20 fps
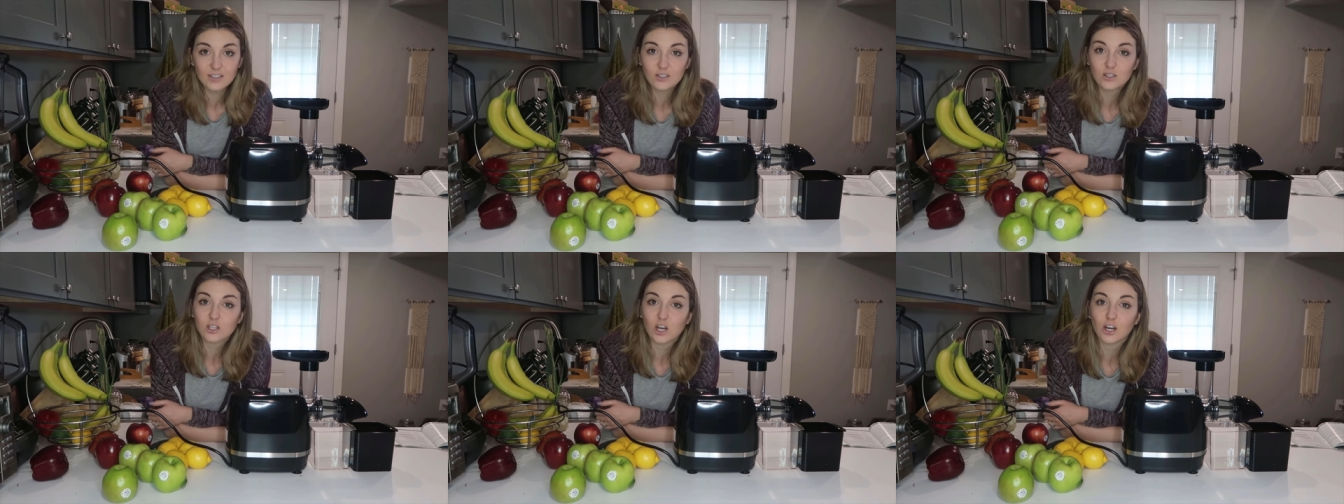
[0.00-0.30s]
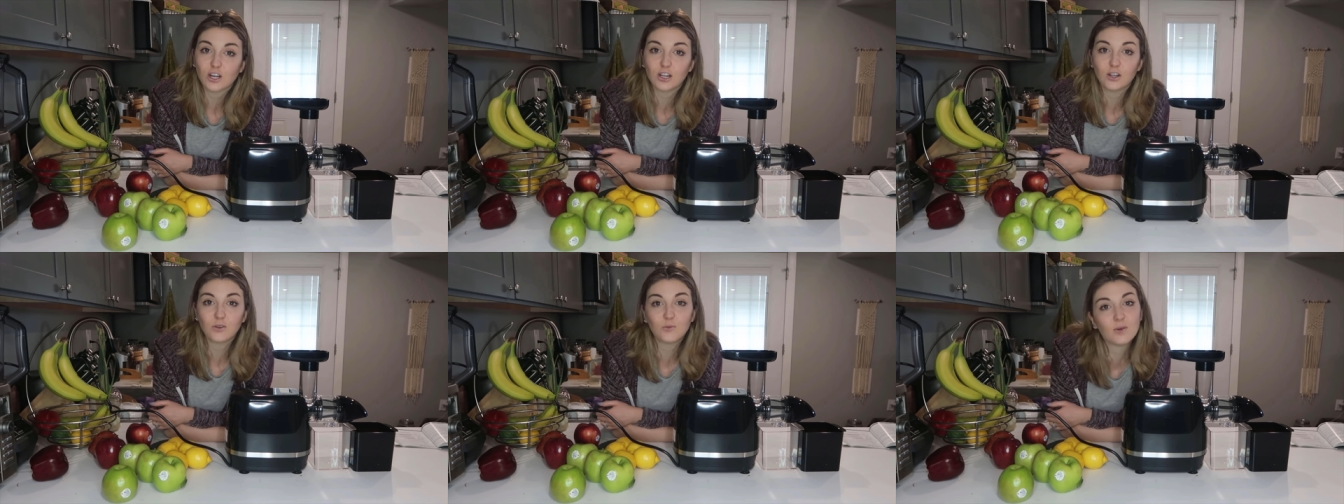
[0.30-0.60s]

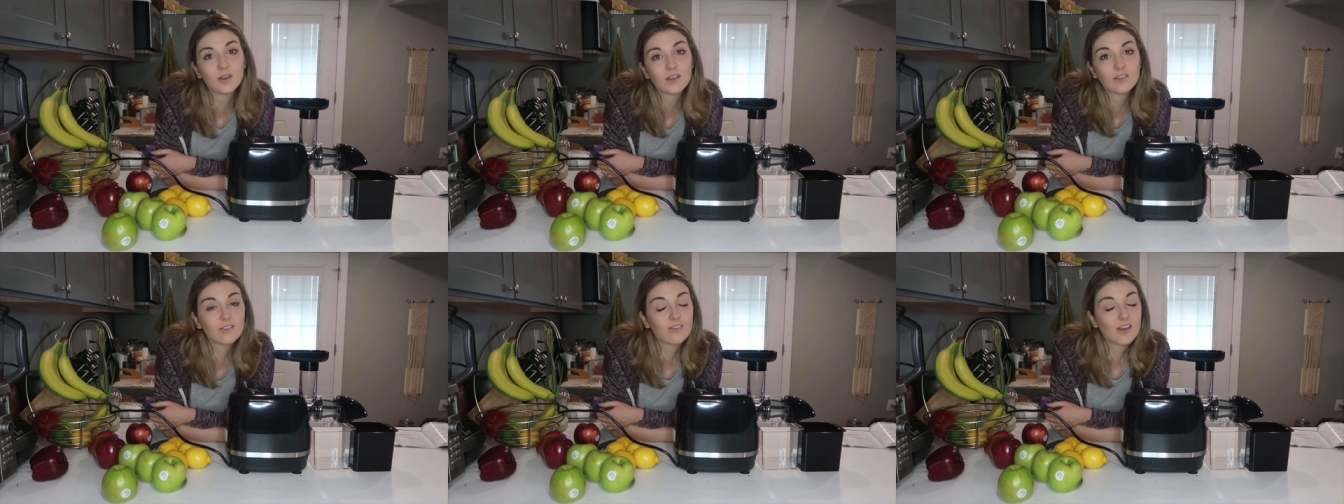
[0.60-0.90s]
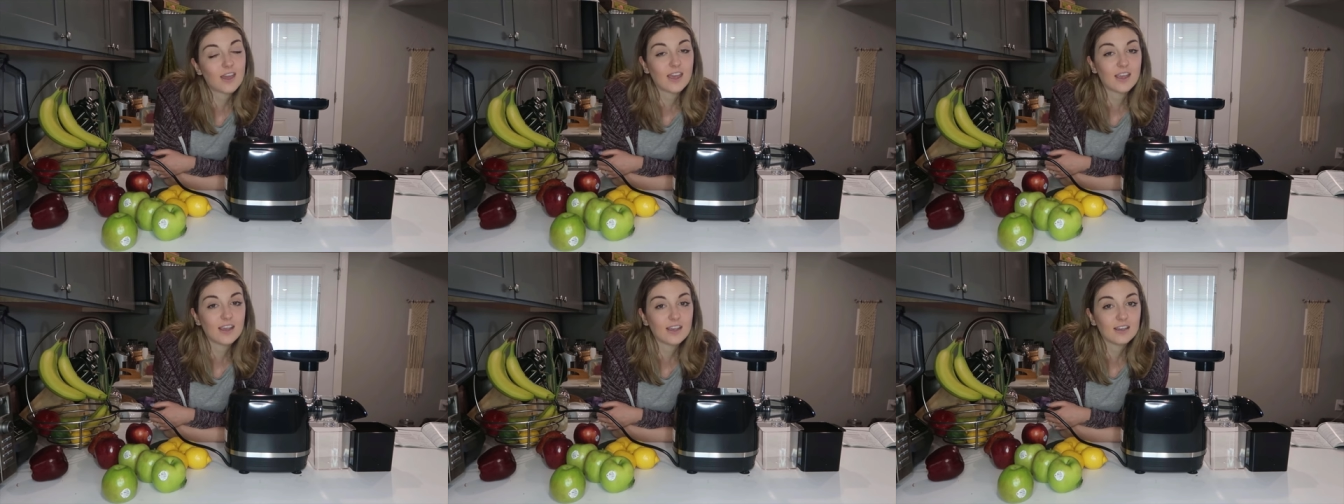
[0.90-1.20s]
starting with
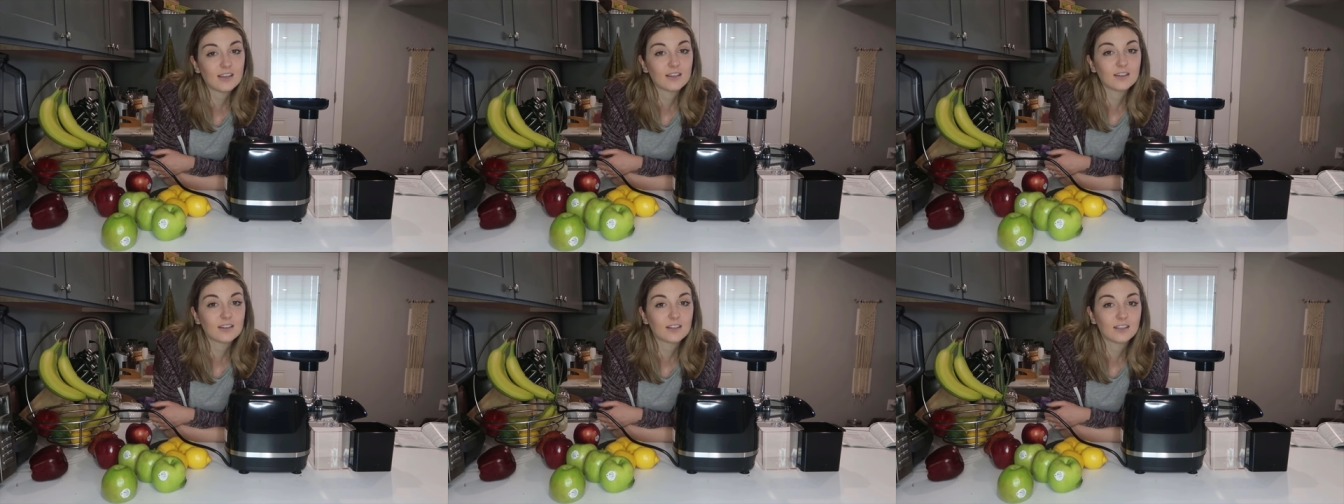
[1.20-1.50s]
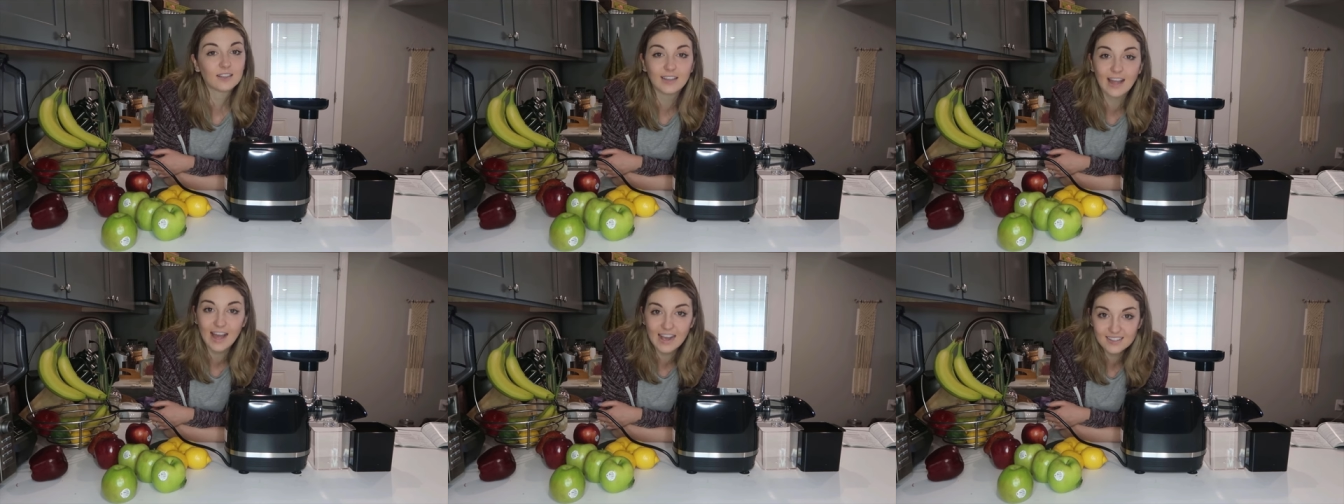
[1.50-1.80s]
a
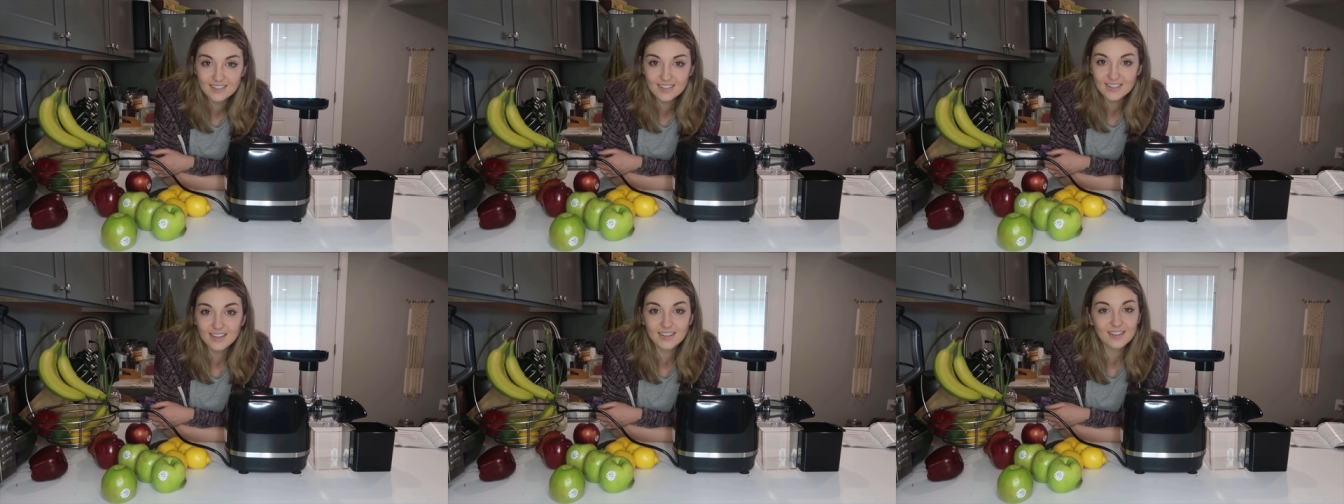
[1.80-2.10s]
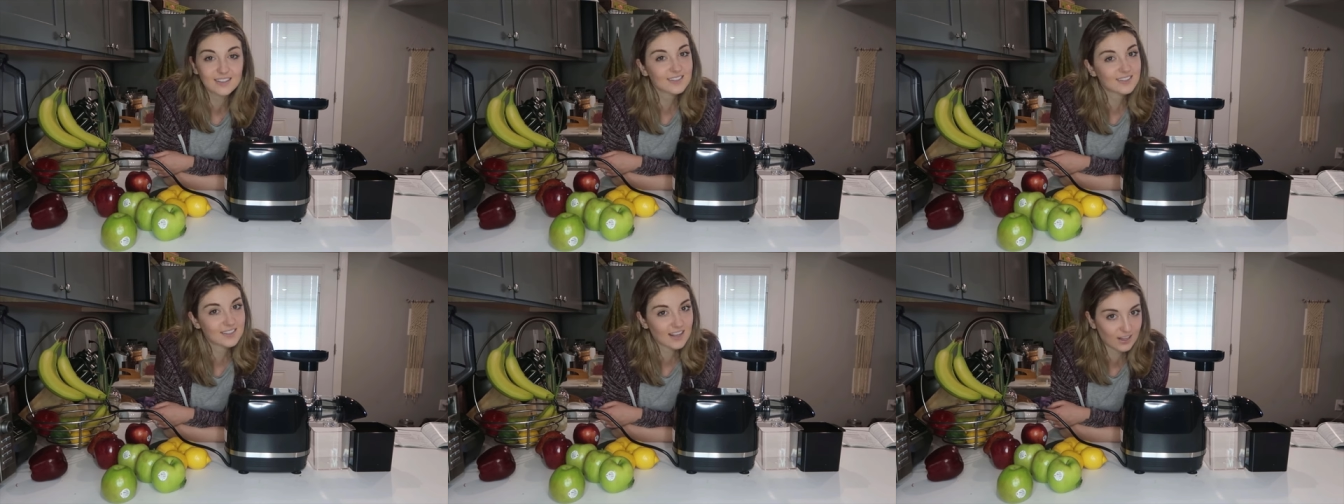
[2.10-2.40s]

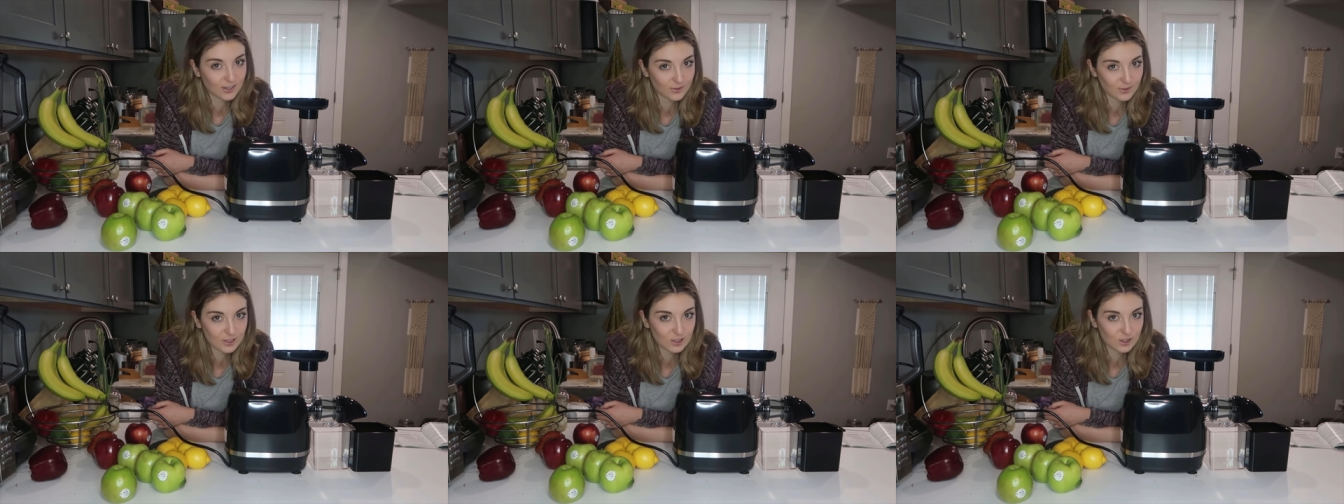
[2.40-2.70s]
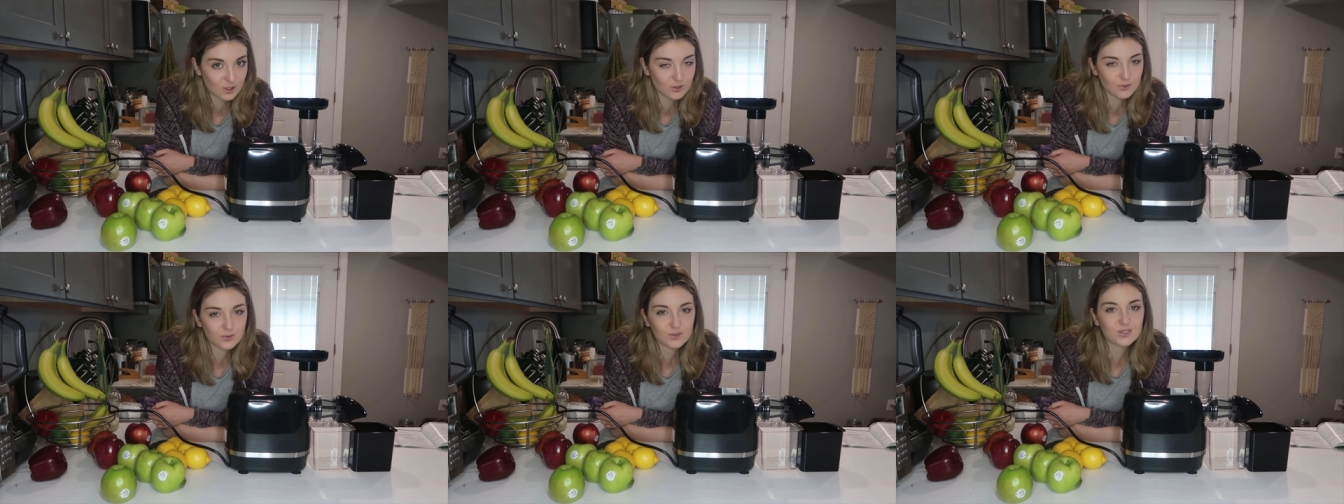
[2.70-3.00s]
classic celery
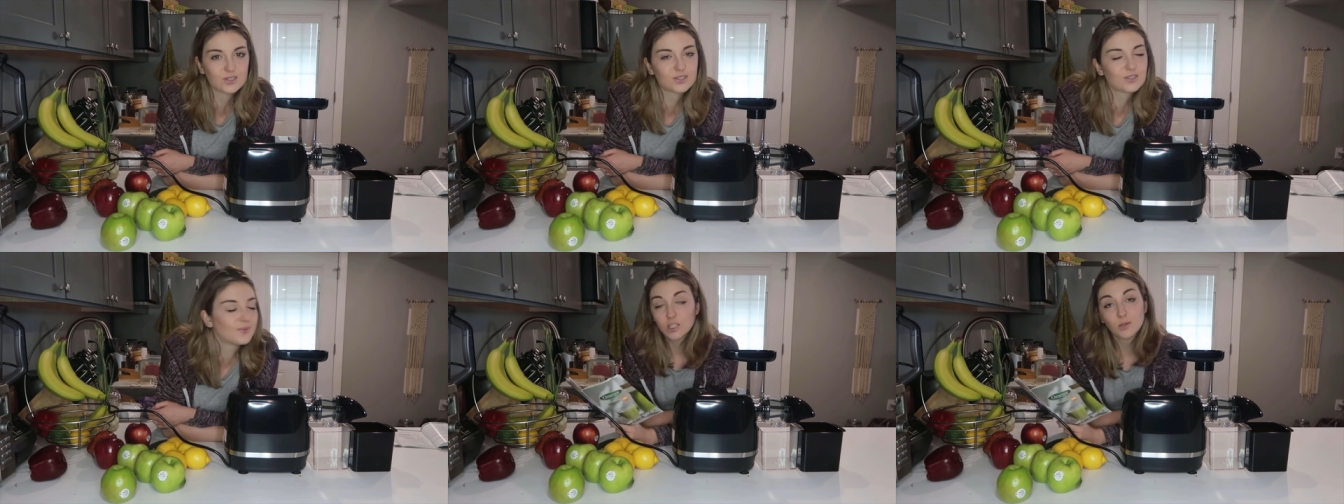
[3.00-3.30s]
juice.